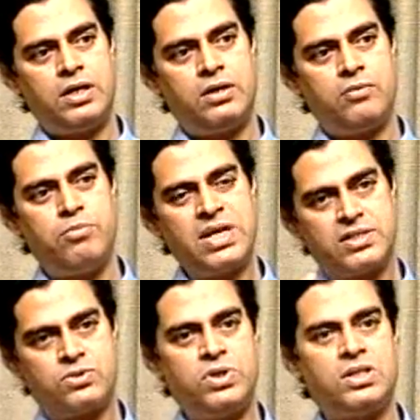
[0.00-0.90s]
mixed
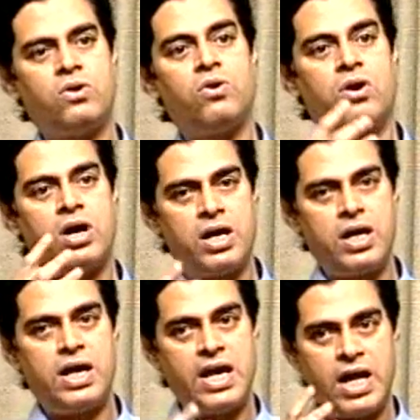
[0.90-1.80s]
with
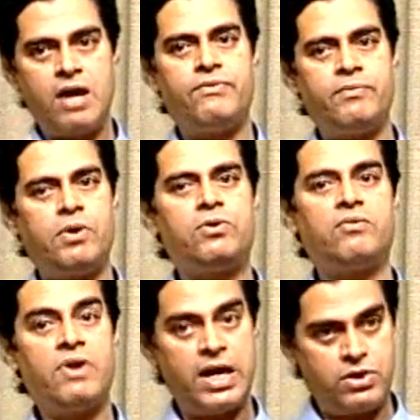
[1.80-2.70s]
enough amount of
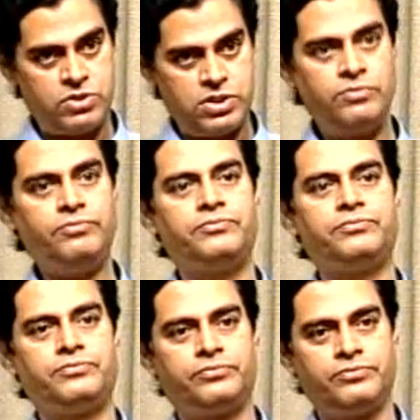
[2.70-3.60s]
hydrogen,
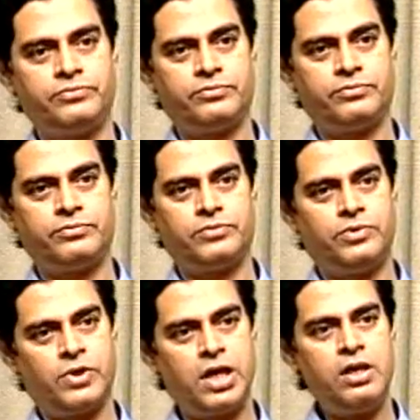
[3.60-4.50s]

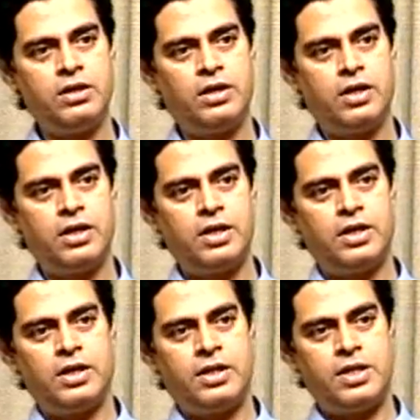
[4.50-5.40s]
okay?
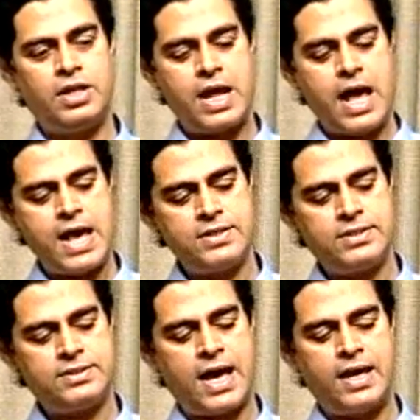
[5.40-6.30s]
Then as the
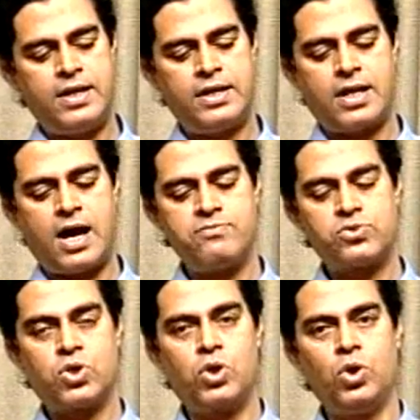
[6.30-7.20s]
silane comes
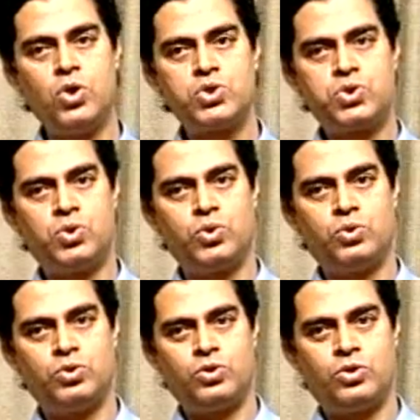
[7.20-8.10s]
close to
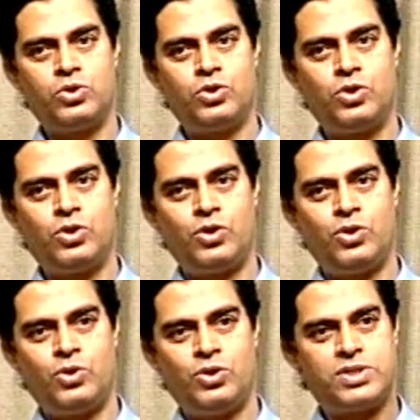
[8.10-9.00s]

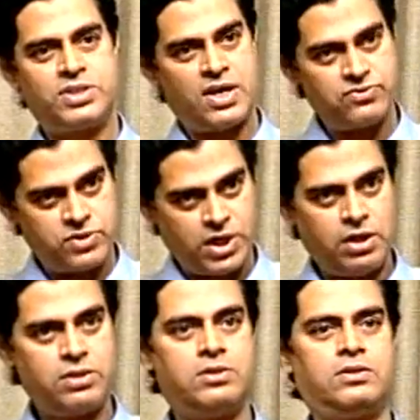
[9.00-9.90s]
the substrate,
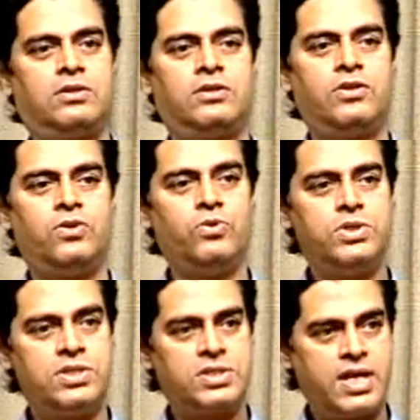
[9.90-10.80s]
which
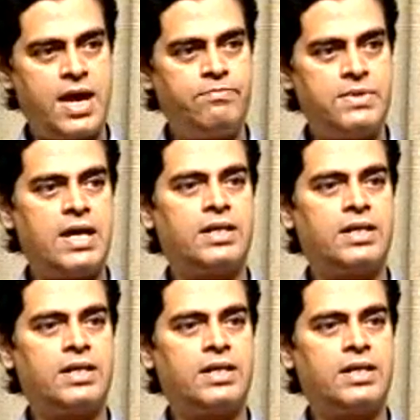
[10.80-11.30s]
is kept at